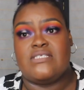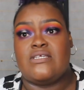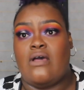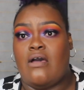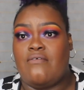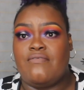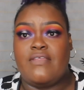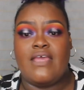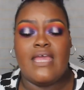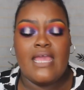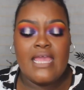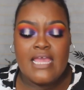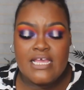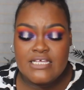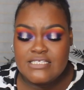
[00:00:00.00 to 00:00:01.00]
and soft
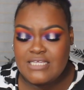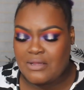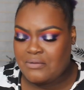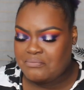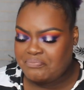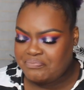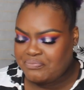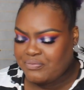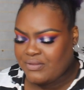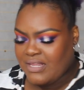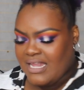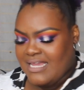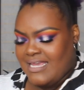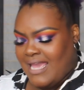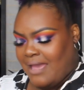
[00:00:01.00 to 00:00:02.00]
so
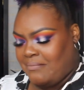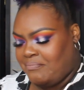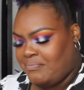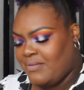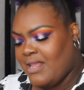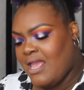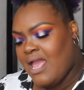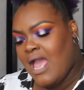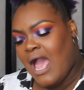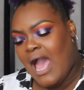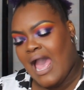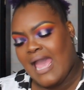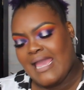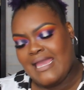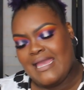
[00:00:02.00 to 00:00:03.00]
yeah
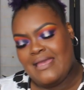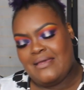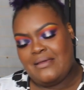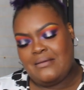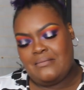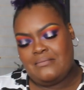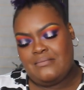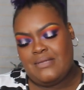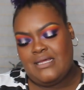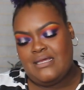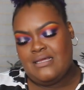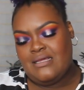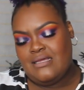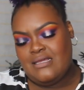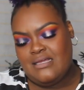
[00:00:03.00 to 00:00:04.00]
I am
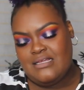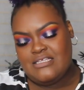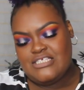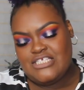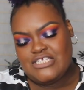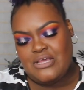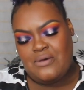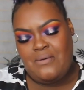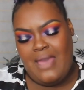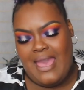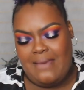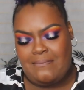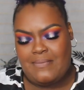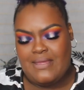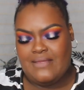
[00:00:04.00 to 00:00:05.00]
so
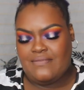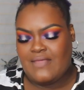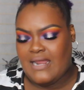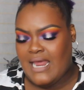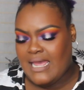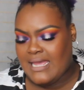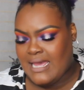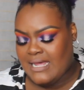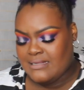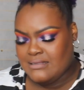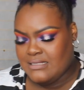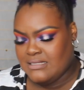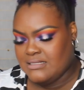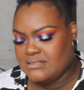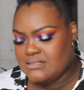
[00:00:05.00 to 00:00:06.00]
happy that I
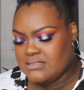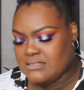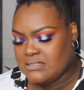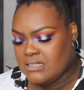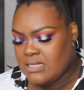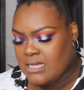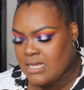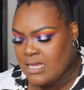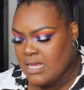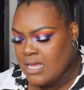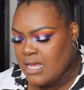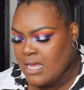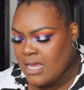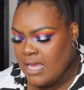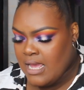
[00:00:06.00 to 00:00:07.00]
got this
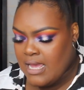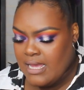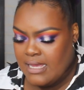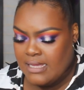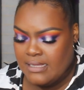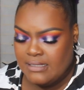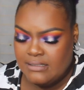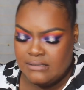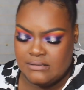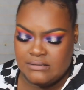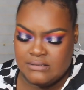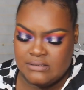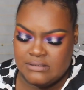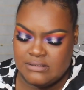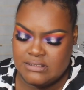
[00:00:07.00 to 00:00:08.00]

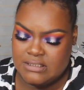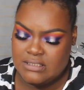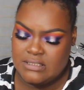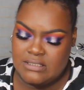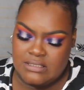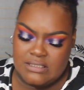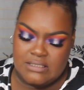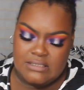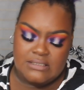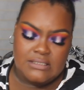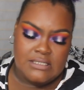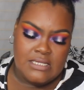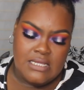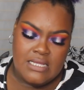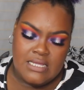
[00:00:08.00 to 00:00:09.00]
and
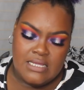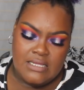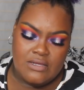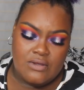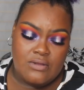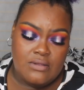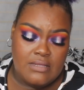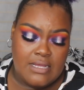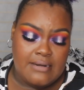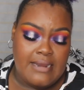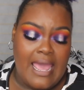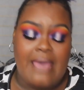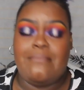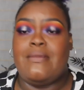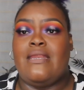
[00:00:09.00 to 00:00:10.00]
I'm
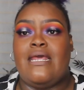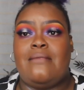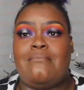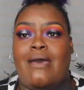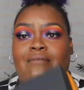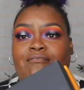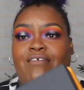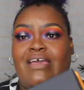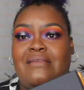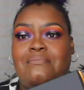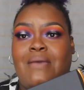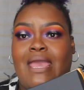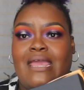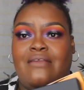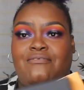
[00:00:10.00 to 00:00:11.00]
happy that my vet
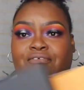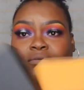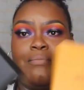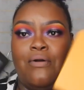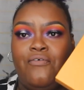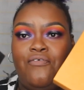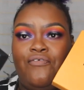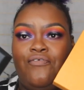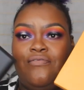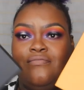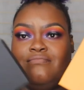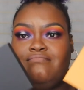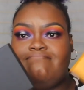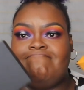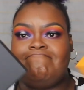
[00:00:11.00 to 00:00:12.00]
paid for both
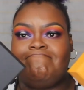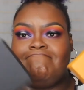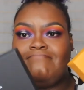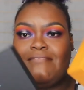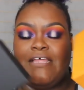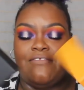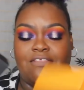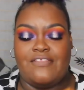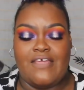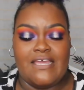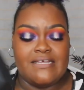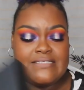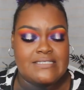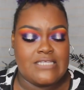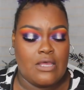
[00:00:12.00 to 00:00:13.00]
other
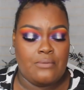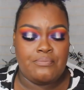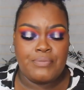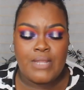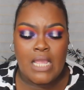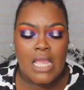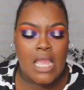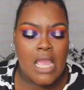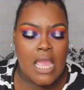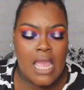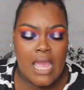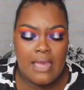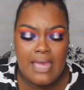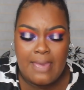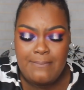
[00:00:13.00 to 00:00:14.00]
things. So
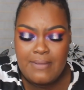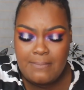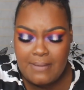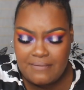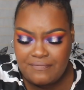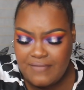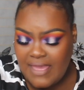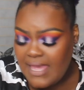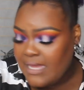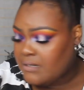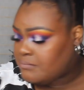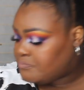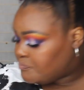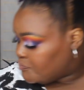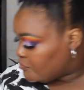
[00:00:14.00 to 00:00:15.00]
happy about that.